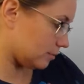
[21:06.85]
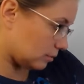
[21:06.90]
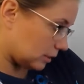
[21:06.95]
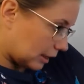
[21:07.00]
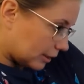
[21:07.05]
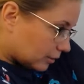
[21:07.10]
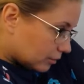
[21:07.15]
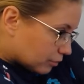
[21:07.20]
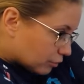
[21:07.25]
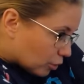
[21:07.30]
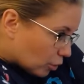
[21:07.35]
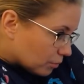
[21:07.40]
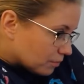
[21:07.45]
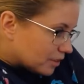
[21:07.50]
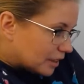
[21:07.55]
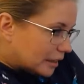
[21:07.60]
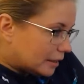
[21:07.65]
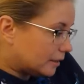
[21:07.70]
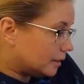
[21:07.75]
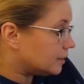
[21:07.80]
like from
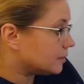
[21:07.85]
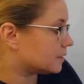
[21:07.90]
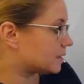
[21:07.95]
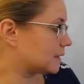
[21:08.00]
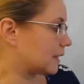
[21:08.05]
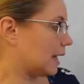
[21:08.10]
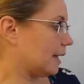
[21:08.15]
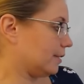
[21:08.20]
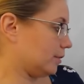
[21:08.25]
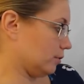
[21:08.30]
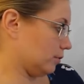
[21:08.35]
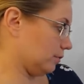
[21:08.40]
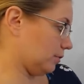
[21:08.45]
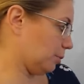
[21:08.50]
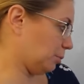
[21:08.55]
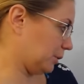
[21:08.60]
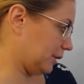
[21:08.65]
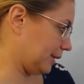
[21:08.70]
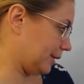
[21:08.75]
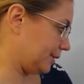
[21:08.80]
the inside of the
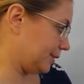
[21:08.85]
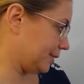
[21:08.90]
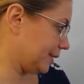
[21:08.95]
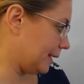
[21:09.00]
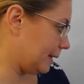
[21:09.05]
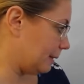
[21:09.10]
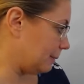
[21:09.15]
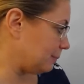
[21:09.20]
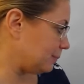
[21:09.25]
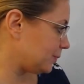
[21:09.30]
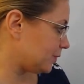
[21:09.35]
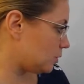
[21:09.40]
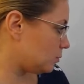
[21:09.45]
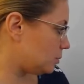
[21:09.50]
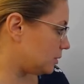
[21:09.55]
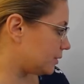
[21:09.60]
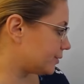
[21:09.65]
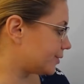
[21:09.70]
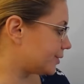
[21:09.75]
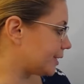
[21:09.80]
place, to
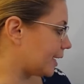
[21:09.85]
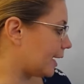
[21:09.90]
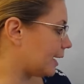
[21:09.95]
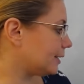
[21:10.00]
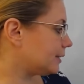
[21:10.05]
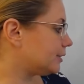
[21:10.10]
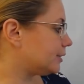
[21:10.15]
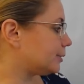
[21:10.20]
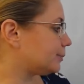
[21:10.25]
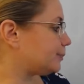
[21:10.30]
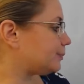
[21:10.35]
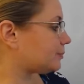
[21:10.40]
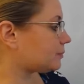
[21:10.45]
be exact.